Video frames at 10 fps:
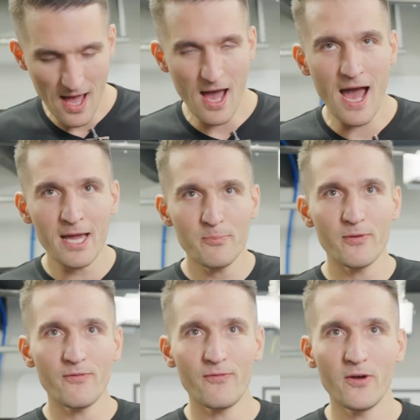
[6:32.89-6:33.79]
I
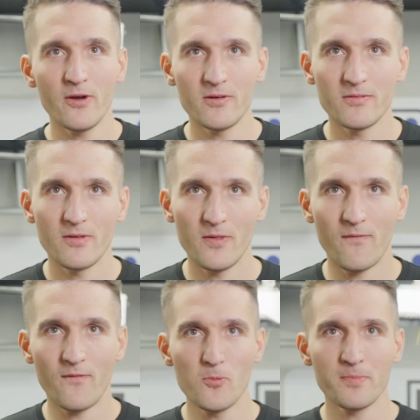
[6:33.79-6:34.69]
prefer the
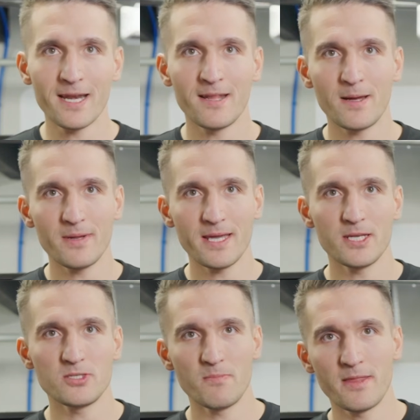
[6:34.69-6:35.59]
foam cannon
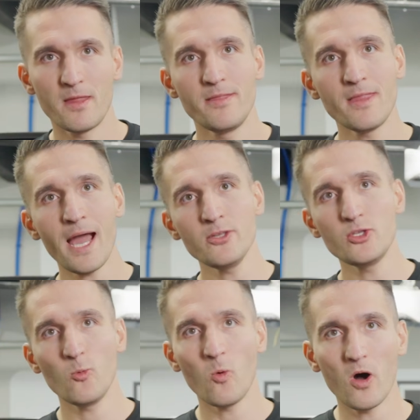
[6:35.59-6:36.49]
application method.
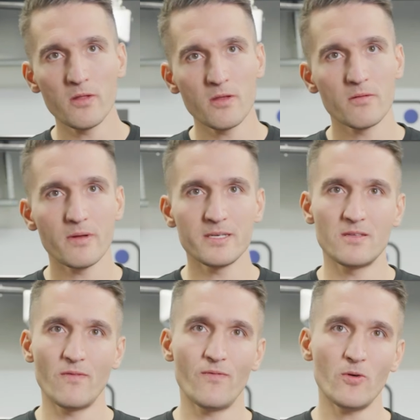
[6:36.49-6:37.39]
9-to-1 is
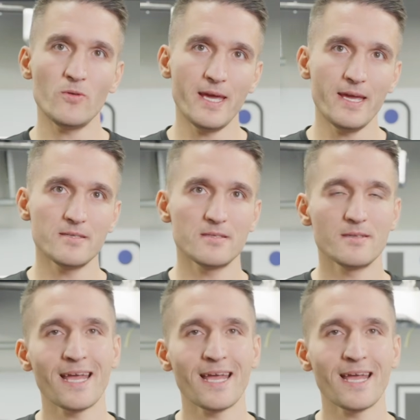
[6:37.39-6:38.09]
the full hit.